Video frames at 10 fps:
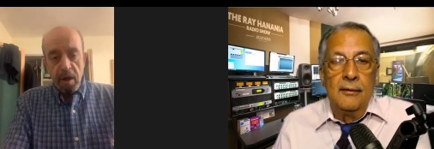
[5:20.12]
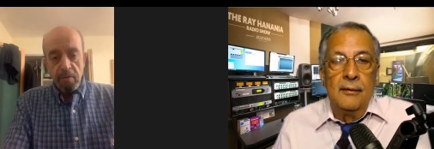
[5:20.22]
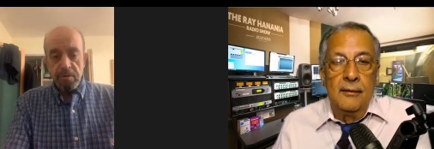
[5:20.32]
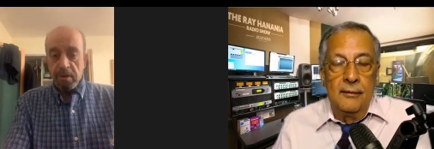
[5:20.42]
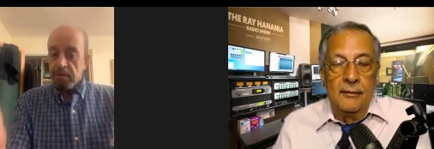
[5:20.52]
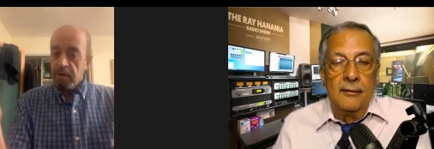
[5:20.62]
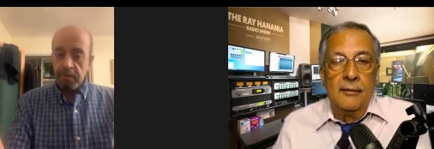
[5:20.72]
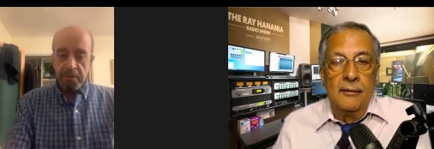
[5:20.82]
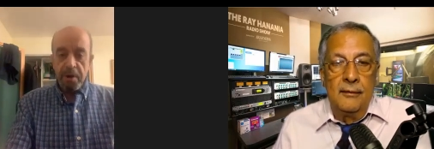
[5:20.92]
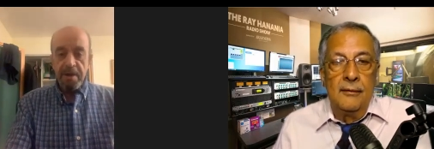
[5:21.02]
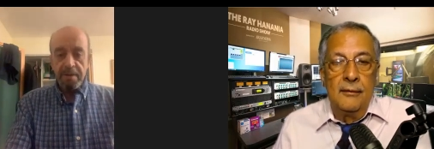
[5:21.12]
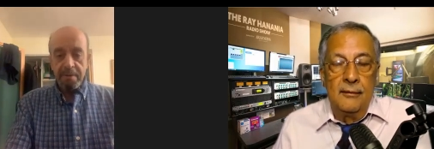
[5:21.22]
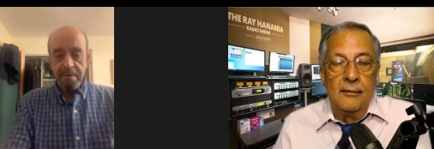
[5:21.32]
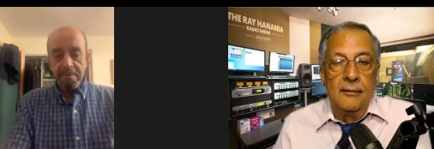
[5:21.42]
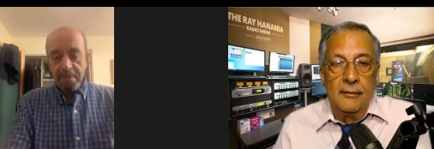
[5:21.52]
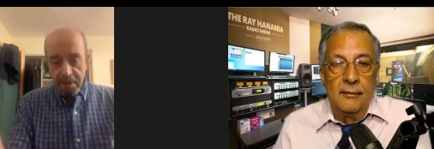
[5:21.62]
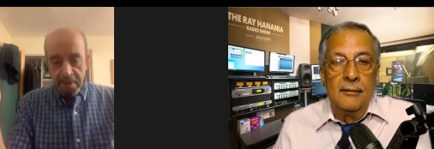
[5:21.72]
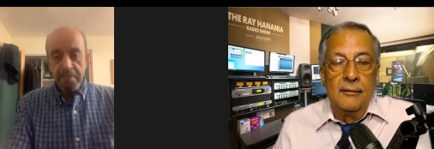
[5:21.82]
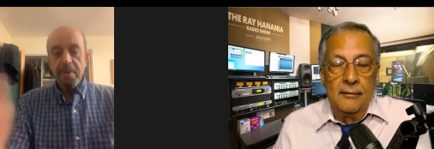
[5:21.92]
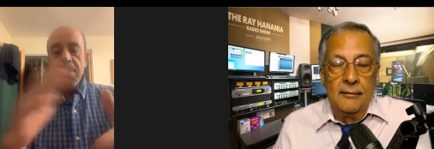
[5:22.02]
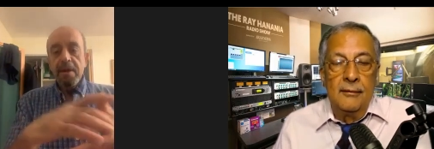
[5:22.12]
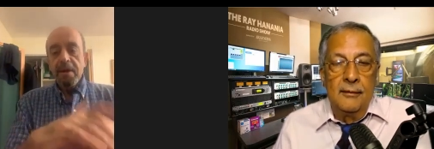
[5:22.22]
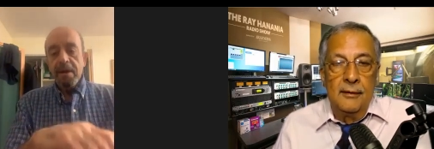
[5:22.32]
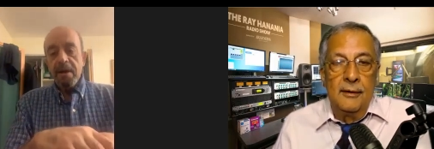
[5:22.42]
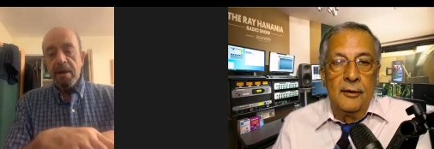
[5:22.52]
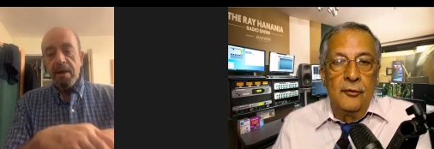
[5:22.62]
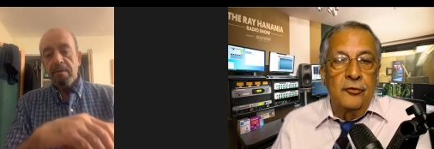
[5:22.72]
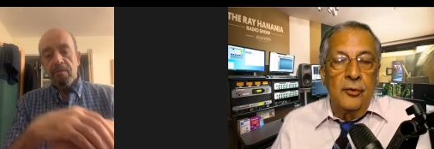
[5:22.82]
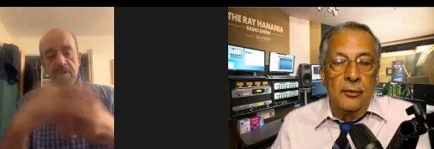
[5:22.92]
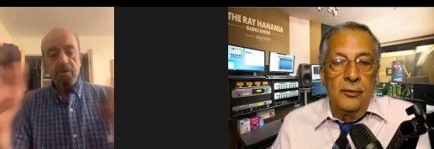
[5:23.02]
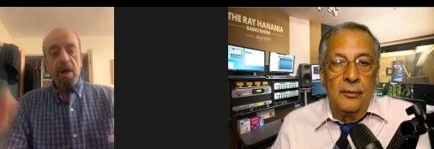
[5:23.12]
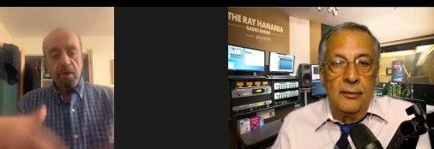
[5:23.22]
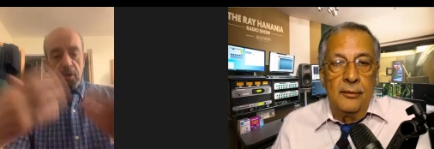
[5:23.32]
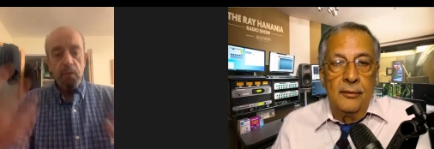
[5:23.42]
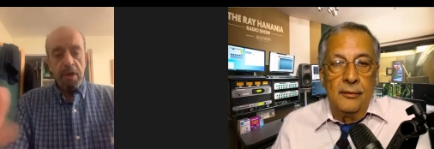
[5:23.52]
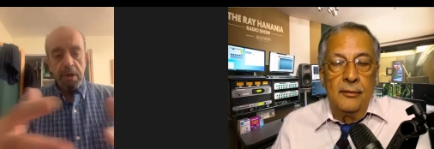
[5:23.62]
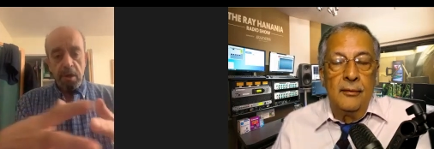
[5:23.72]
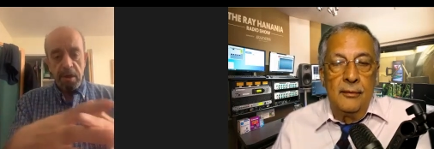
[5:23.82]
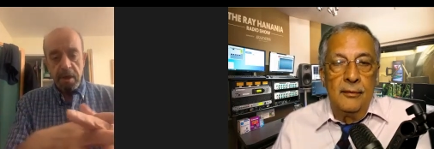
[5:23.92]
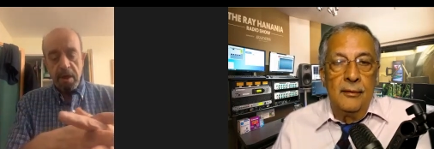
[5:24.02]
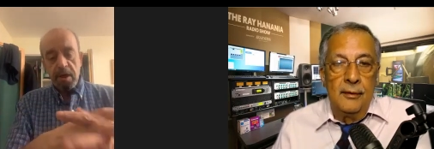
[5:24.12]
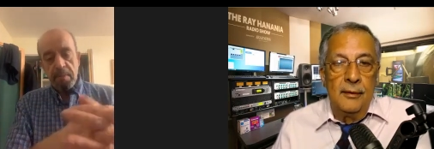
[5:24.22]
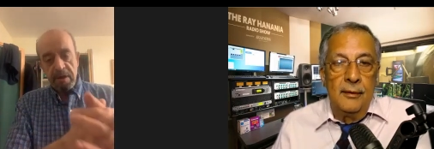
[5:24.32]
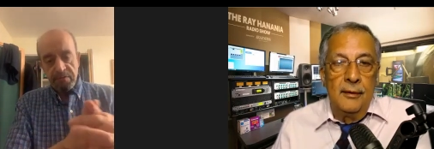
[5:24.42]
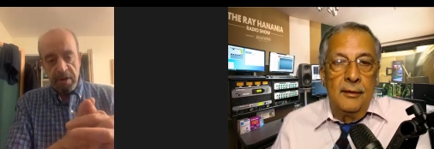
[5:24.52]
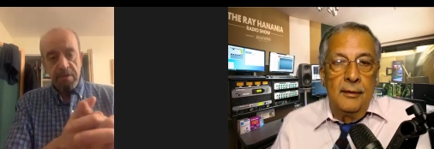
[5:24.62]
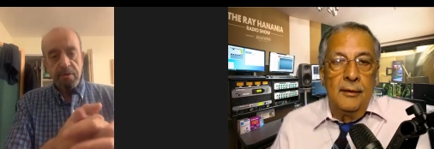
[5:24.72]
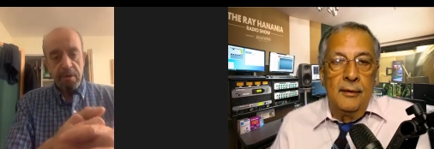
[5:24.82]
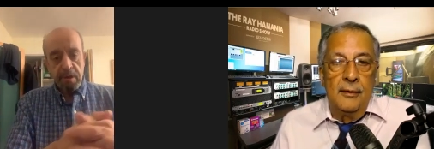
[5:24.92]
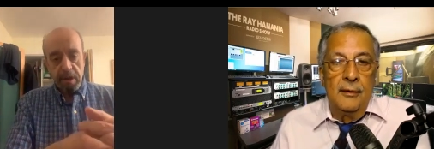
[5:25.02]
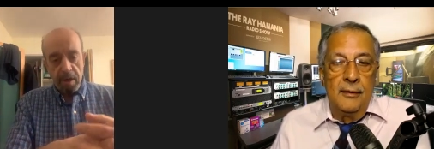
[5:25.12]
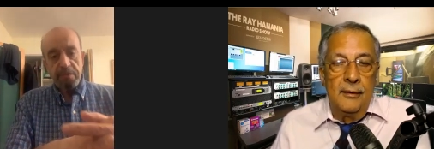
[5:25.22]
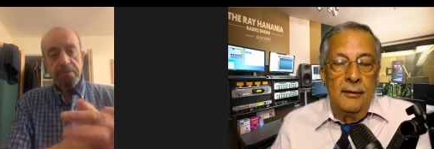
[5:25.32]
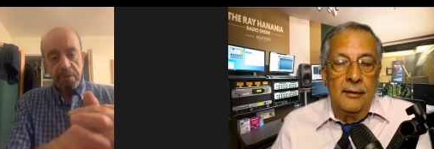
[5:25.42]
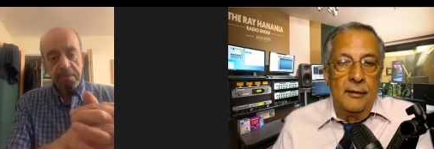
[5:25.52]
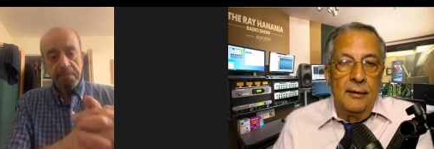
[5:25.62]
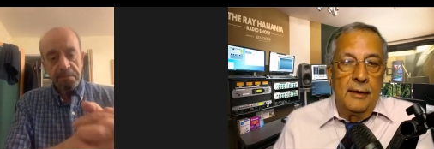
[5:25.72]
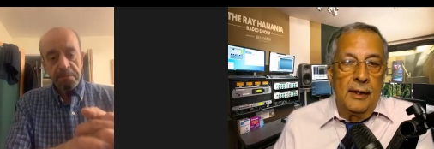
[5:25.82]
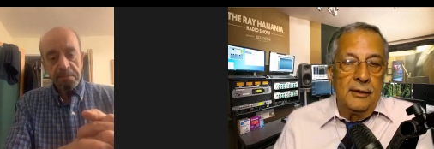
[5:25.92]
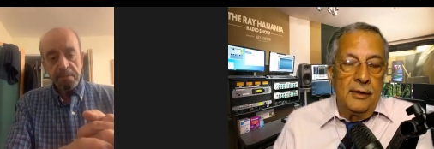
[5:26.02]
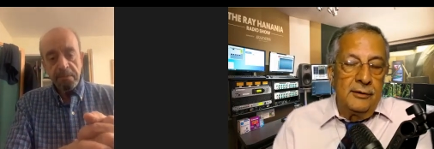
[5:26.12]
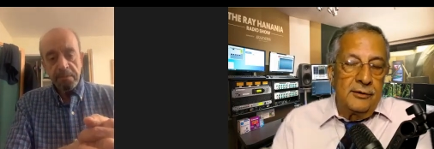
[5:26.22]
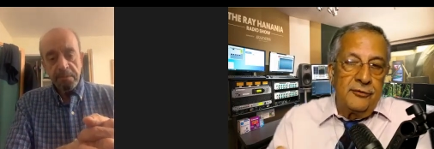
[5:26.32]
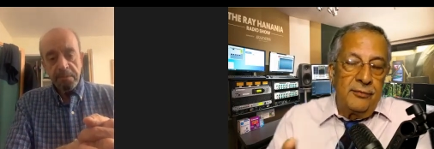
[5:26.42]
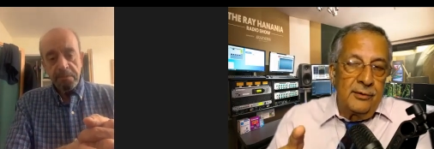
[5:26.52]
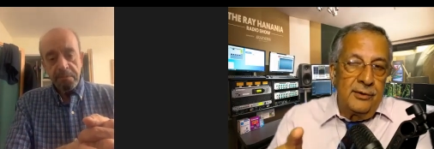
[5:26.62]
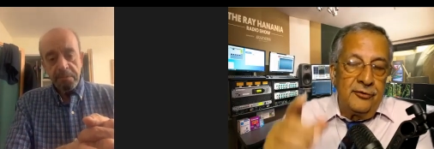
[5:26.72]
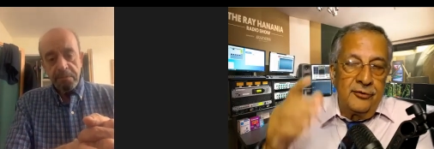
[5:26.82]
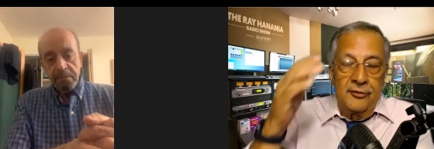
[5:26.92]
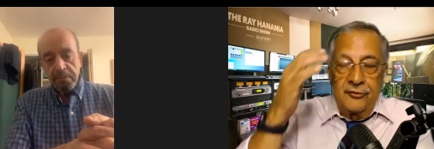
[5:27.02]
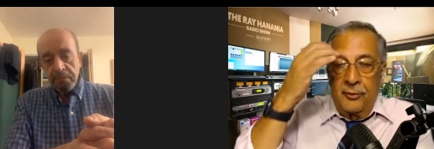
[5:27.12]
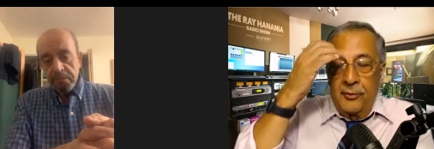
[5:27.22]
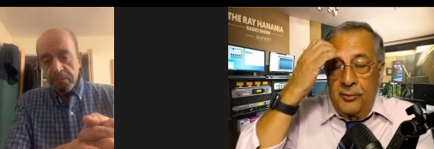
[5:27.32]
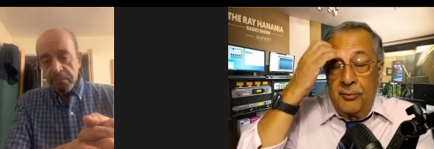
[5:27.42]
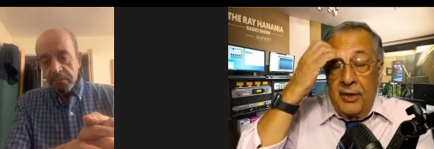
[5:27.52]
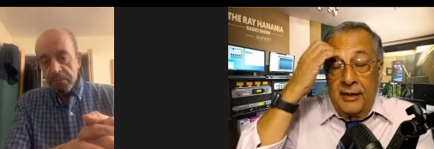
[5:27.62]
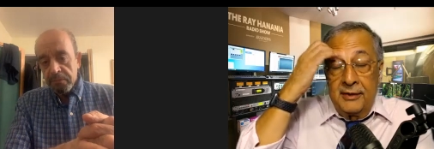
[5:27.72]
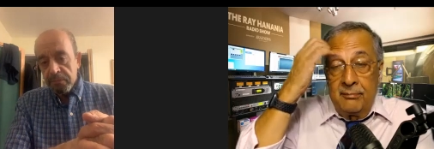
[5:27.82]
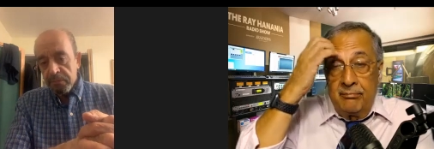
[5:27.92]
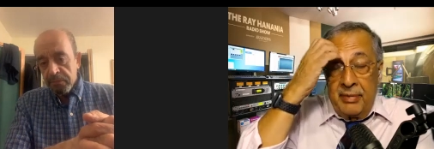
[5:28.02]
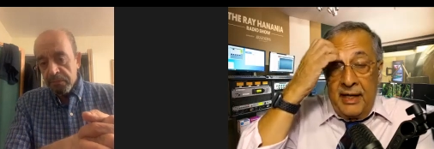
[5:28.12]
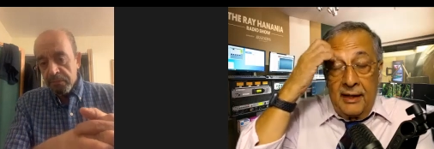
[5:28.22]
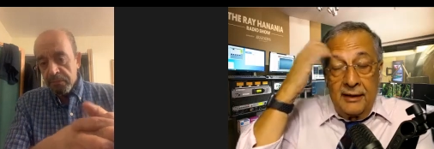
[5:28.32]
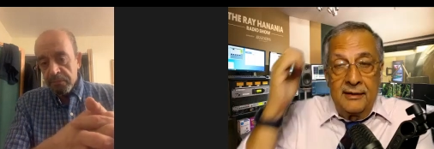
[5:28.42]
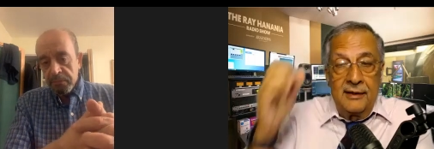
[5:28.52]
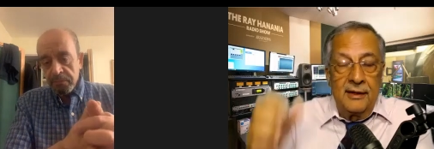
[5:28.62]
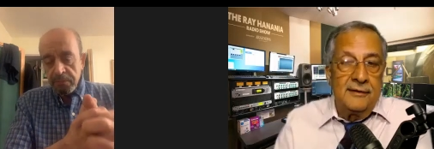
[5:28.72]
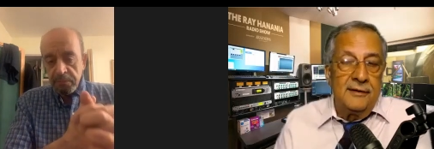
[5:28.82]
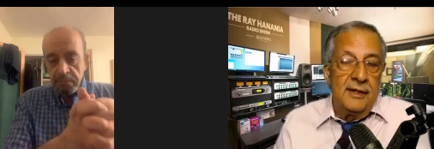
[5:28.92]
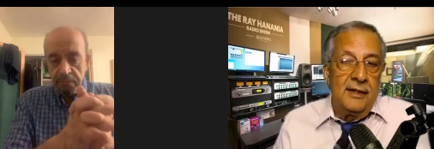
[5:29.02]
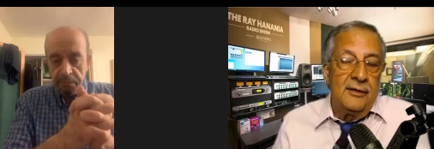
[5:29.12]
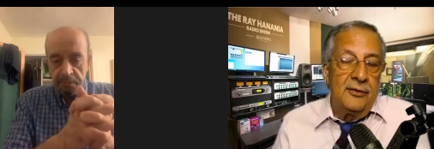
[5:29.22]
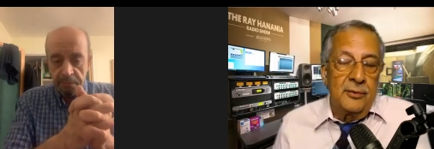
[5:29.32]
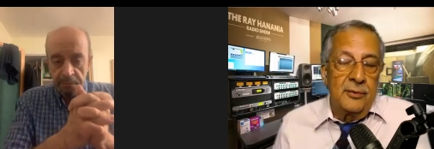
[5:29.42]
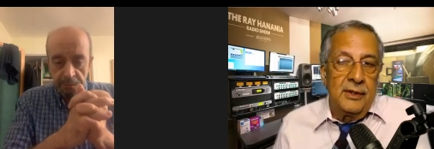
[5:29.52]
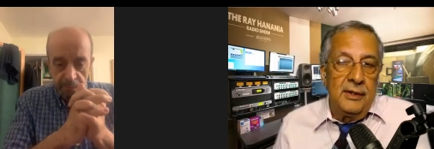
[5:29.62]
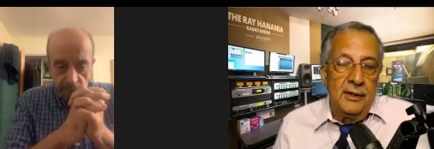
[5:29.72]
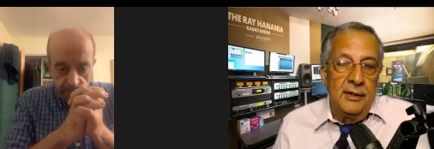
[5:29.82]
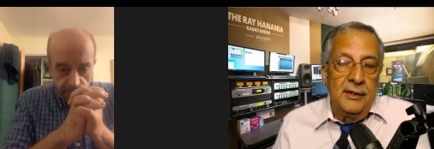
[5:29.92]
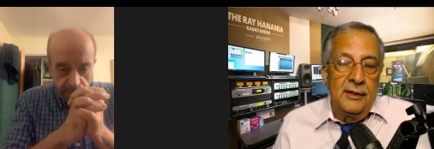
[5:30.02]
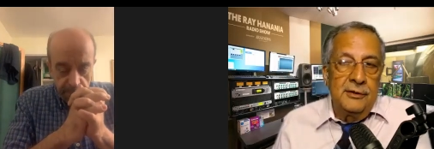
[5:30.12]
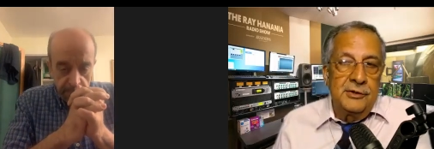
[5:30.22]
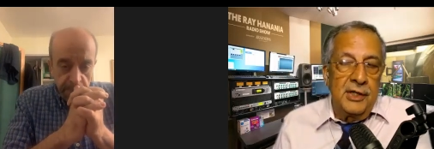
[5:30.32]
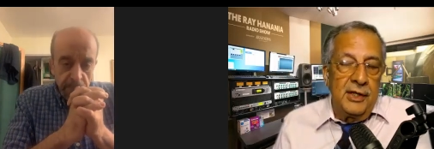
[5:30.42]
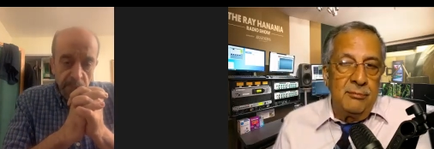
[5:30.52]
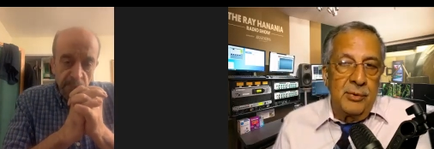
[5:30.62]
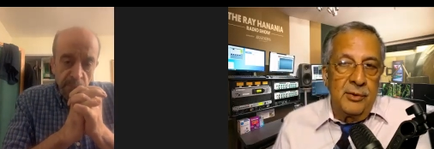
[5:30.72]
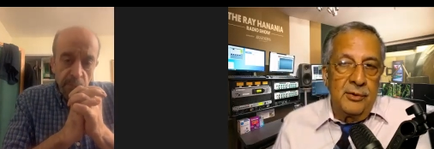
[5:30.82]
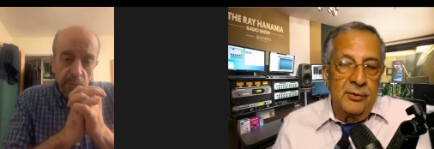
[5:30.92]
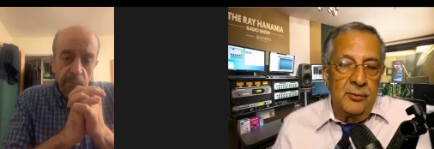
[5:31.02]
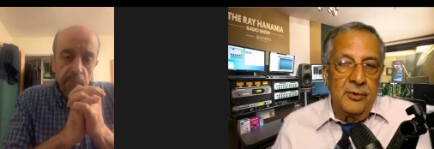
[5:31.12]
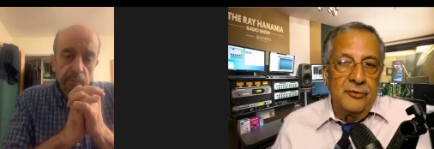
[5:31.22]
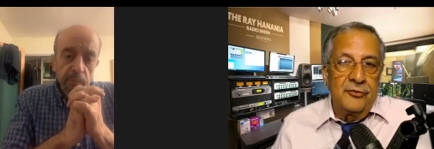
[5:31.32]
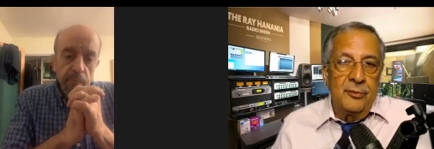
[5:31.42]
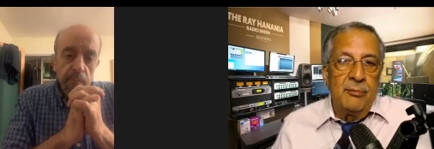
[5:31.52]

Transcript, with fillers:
Speaker 1: Council? And I said, great, you know. And we started working on the Arab Advisory Council.
Speaker 2: And, and just for listeners, I would remind them back in 1983, Jane Byrne was the